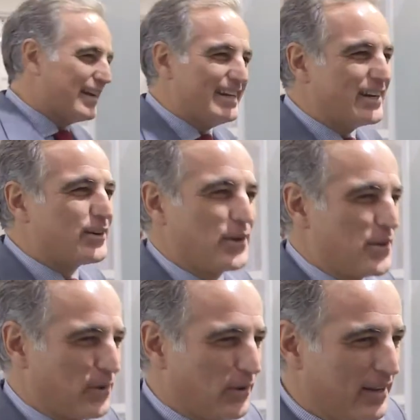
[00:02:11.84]

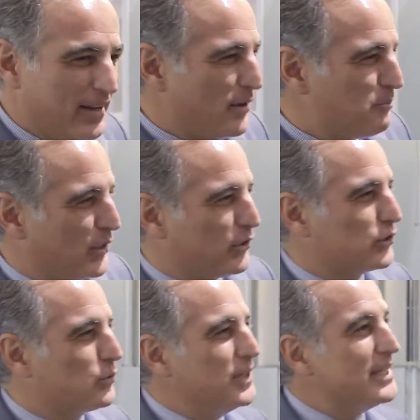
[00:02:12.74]
incredible
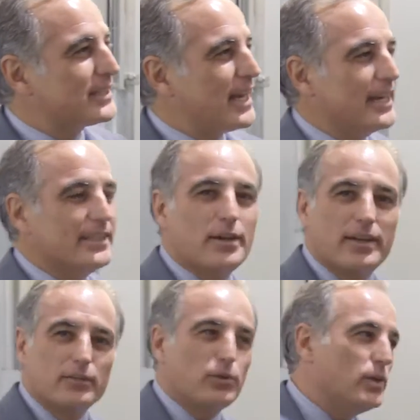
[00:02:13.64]
because we designed
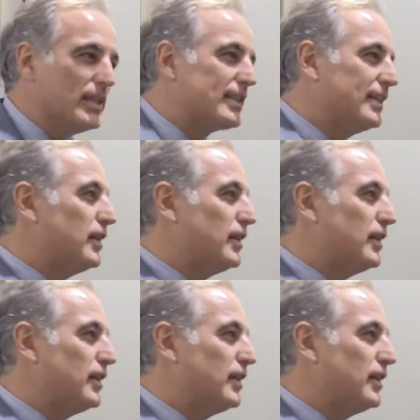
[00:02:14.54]
the